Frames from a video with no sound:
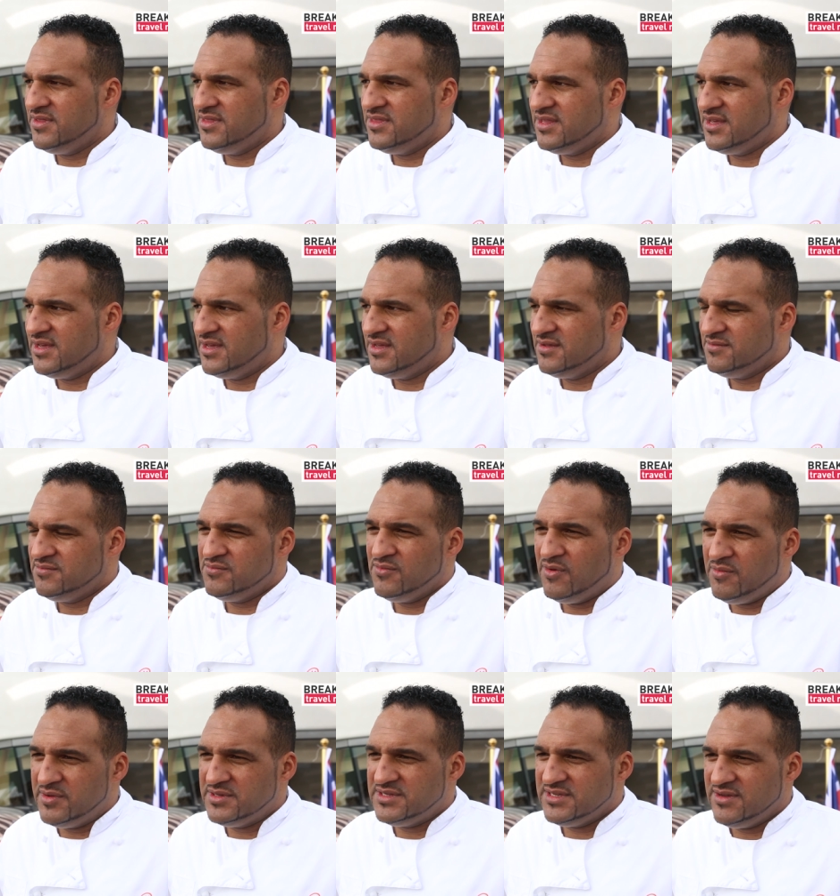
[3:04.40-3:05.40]
with uh,
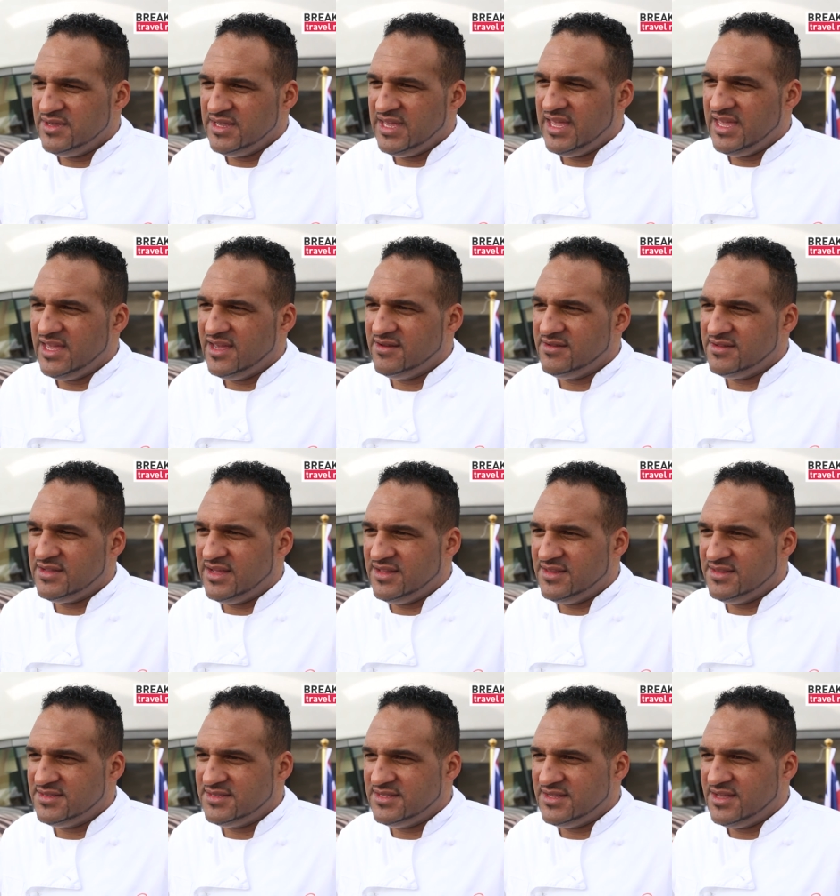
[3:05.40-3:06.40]
what we're doing here
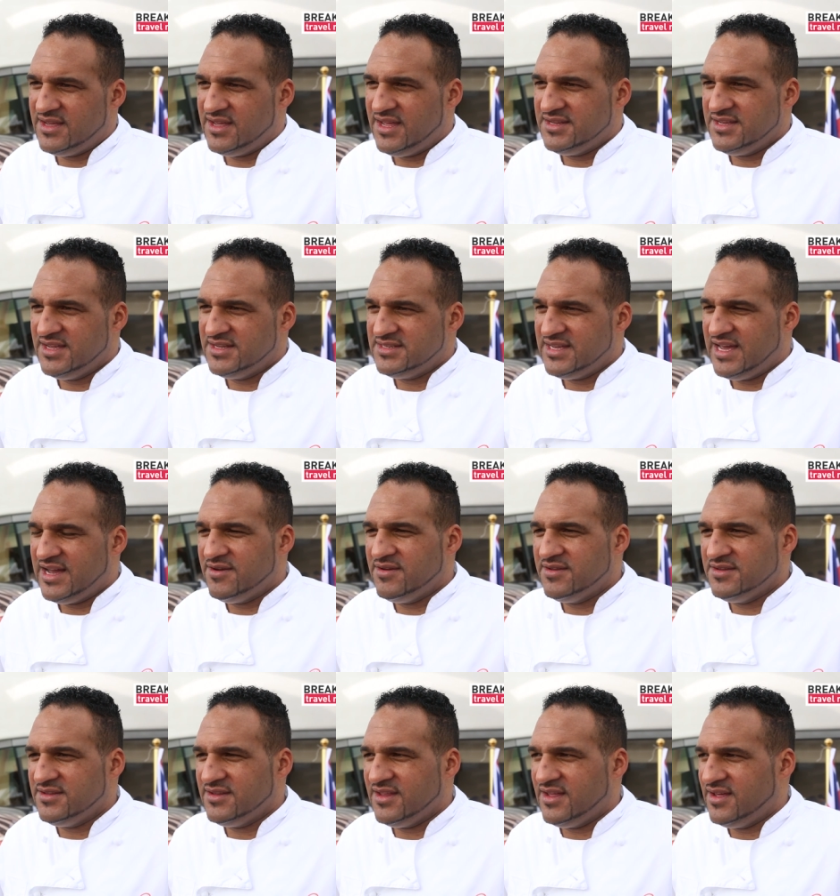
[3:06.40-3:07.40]
at uh, Etihad
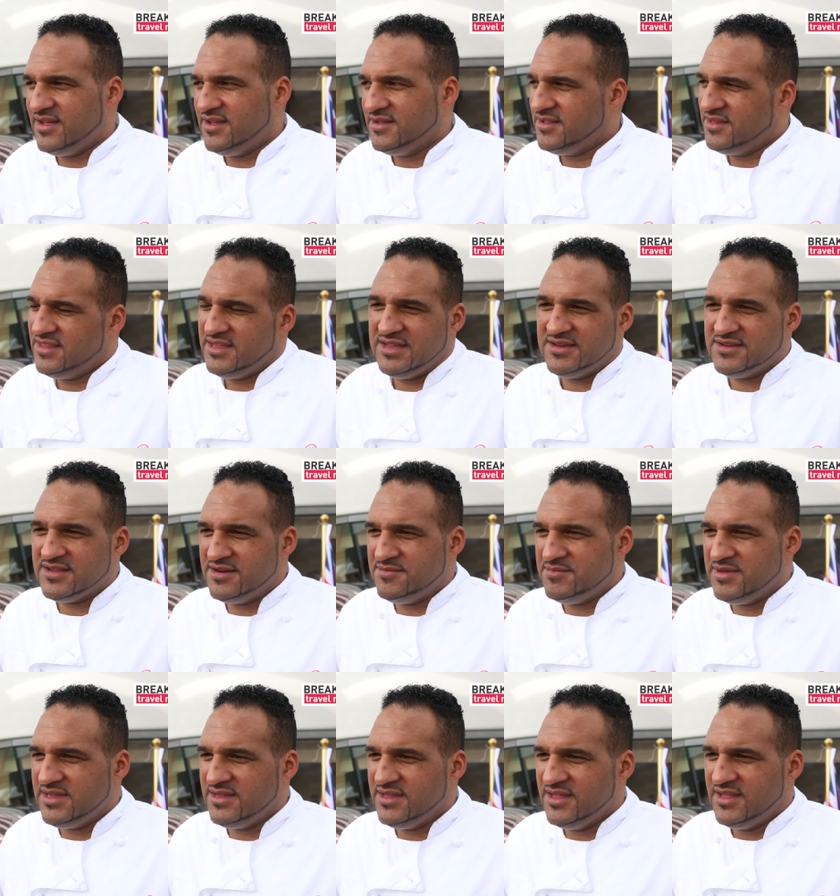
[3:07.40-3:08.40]
Towers, uh, I think it's going
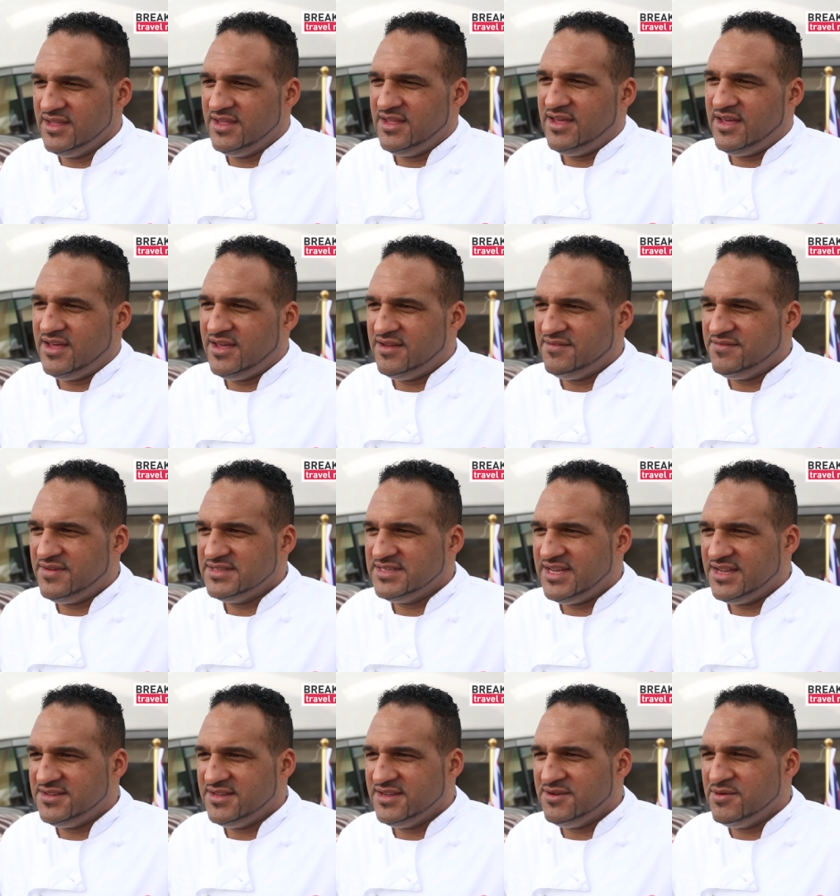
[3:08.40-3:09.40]
to be uh, a
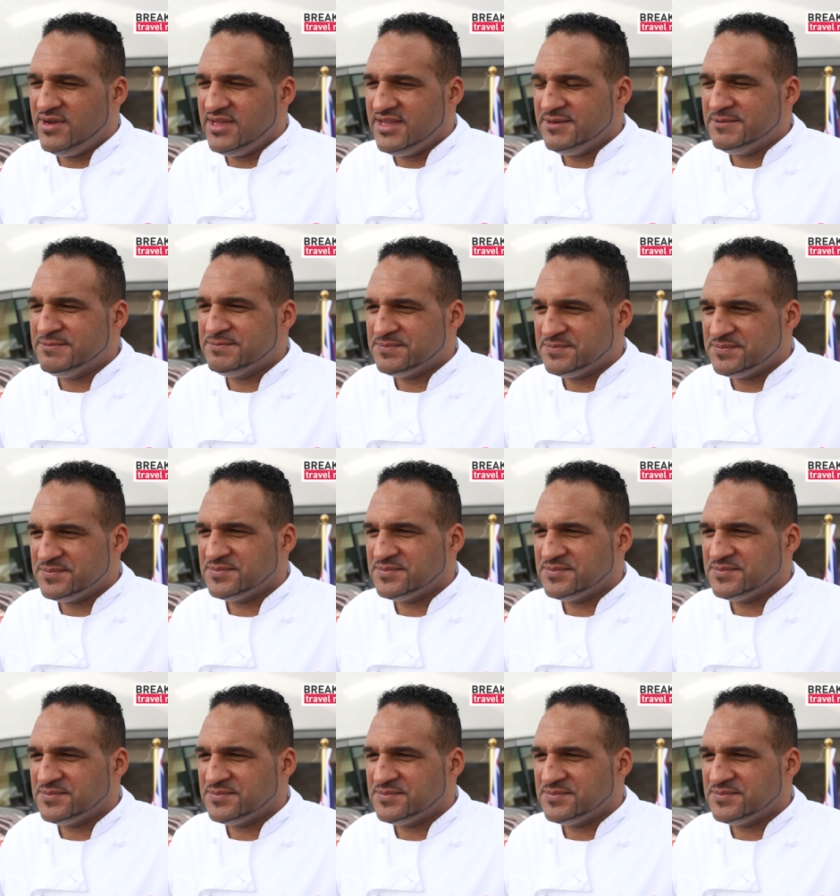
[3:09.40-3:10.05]
fantastic week. Well,